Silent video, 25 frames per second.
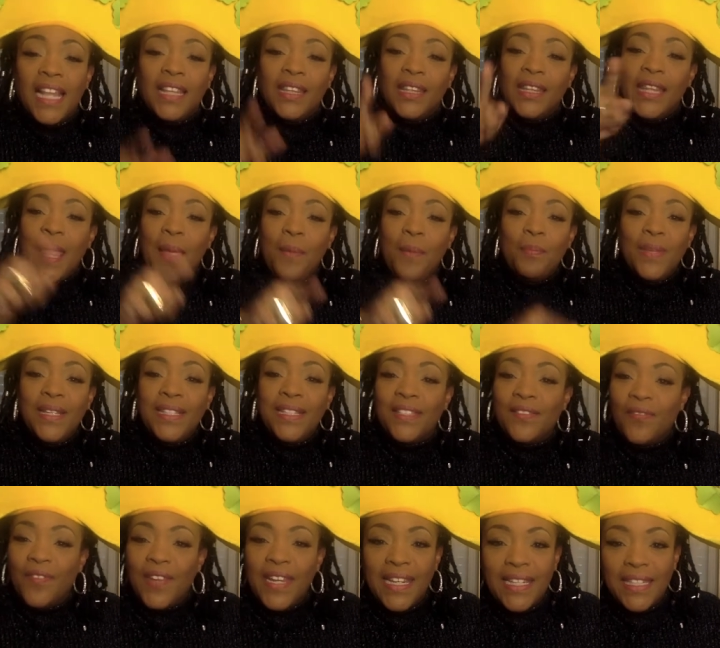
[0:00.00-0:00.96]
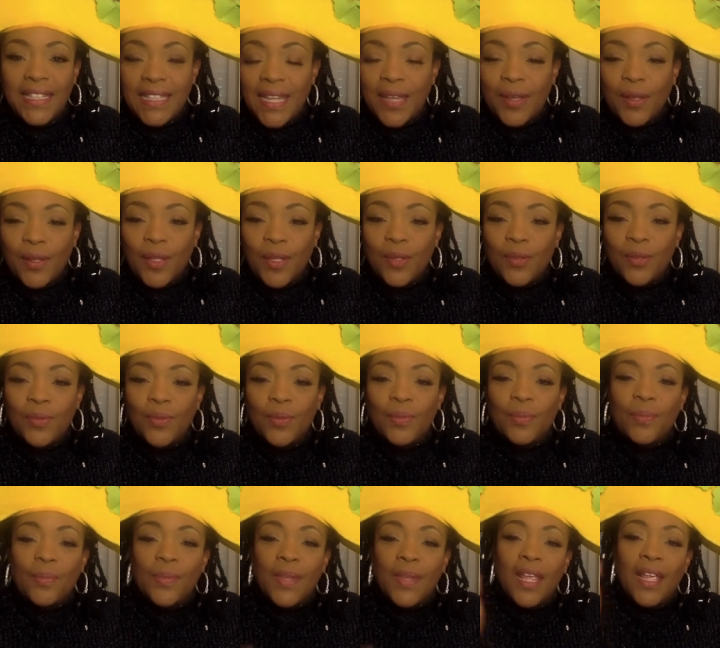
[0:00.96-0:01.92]
Let Miss V tell you,
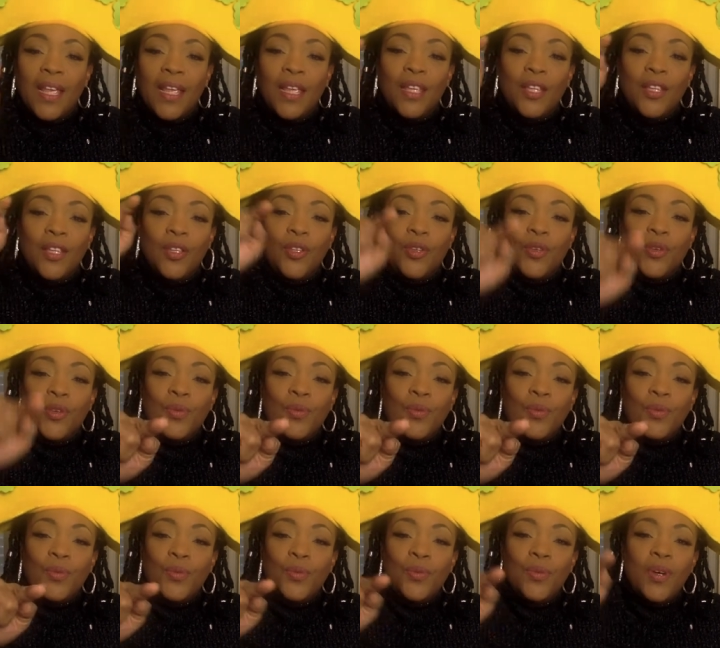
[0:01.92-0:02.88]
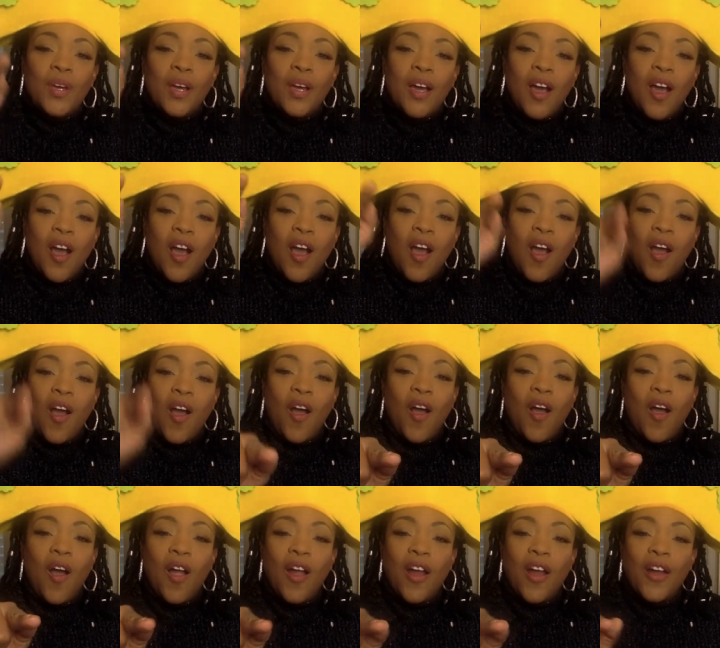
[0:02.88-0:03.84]
you
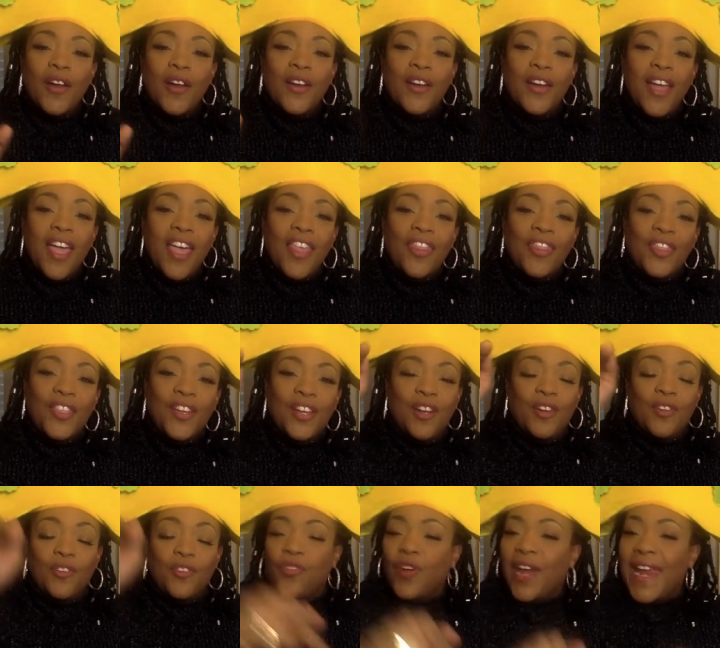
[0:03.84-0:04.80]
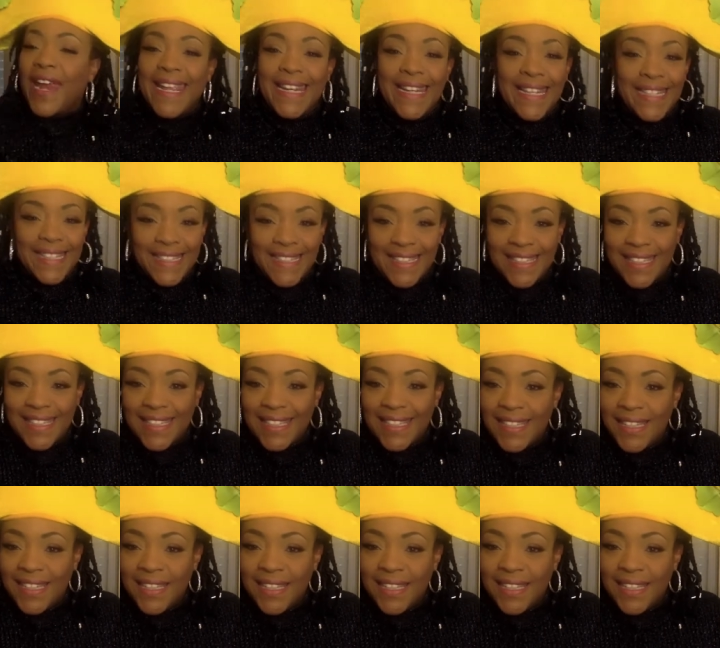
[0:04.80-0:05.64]
are the greatest.